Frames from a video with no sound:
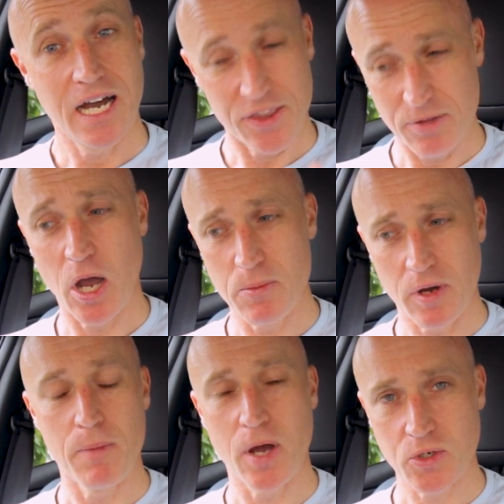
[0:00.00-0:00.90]
At the
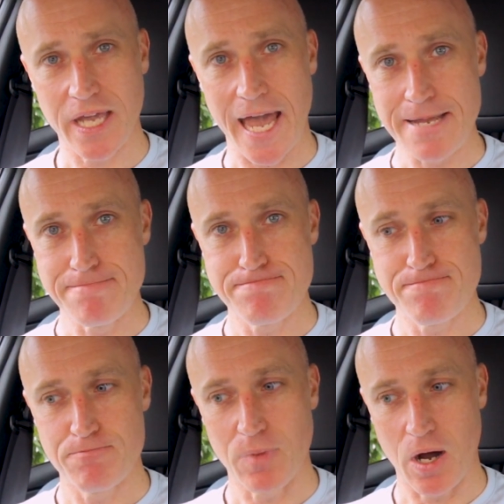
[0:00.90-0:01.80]
moment, I'm okay,
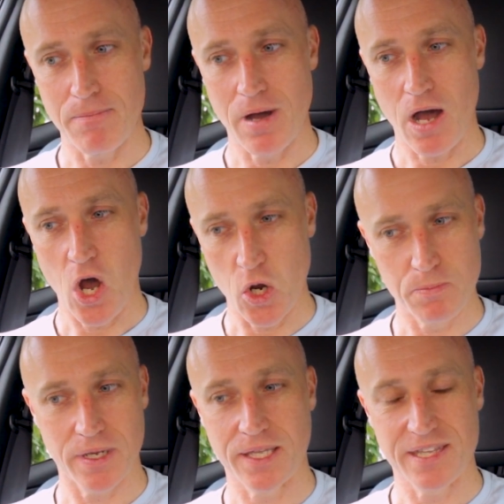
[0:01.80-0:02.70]
but I'm
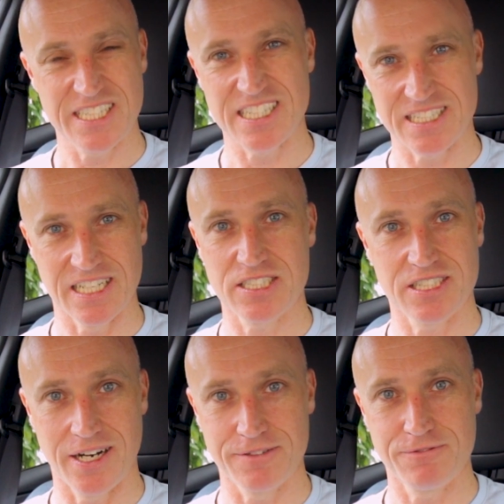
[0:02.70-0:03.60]
hoping this isn't a
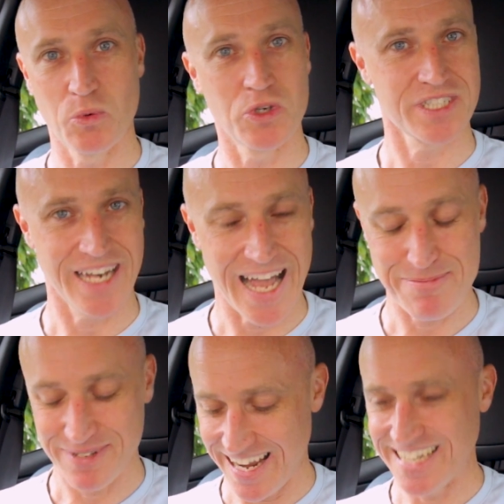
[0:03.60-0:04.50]
sign for what's going to
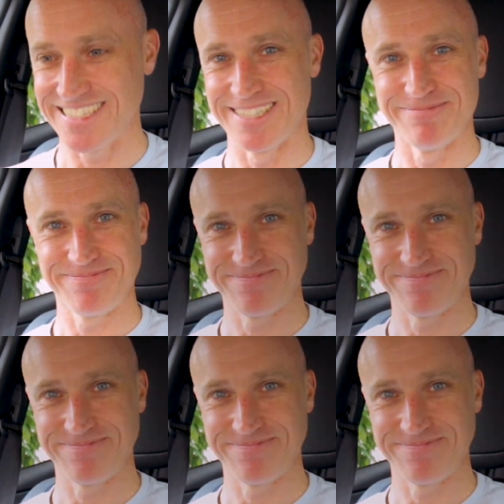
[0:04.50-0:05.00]
happen later.